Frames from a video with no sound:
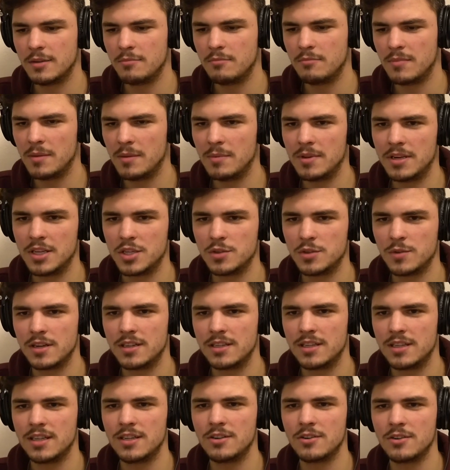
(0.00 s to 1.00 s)
Maybe this
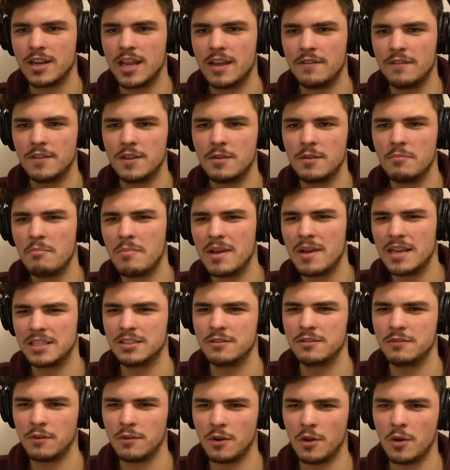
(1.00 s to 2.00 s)
one did not have the
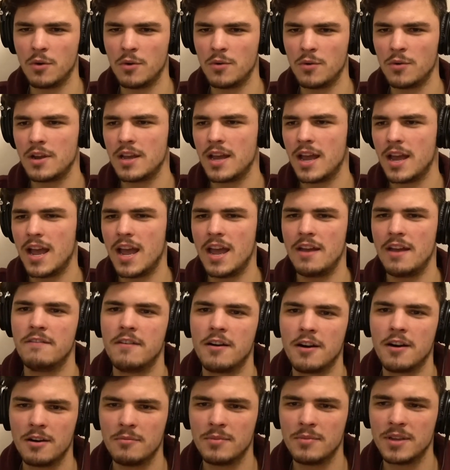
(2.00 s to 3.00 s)
best flow
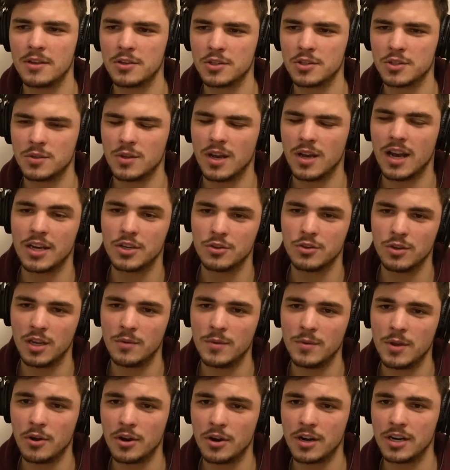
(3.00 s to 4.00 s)
ever, because
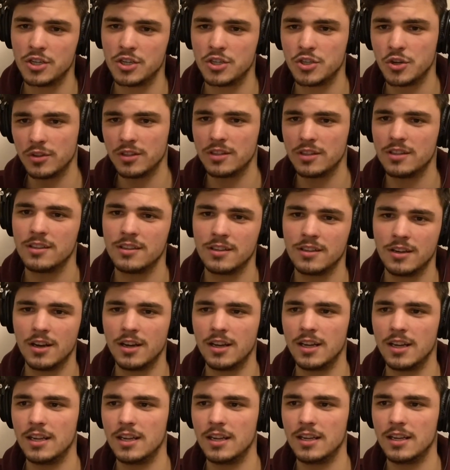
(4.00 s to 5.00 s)
actually we already shot
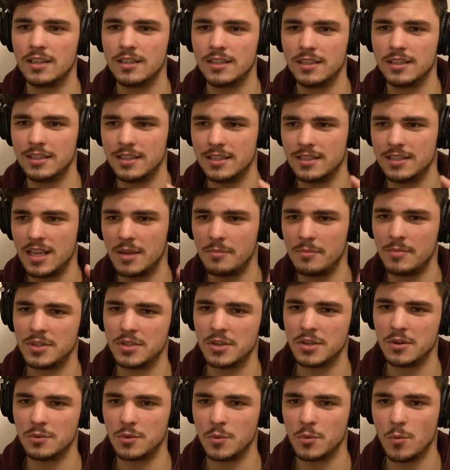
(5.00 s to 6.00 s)
this
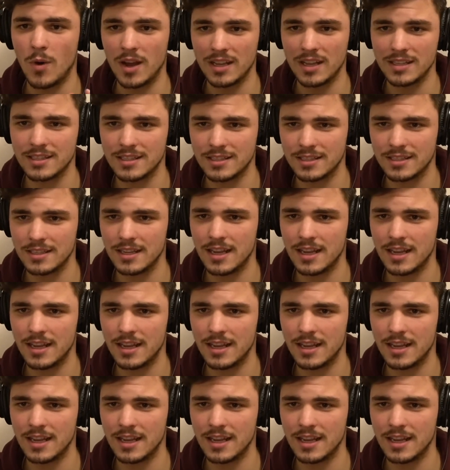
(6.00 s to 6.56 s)
episode once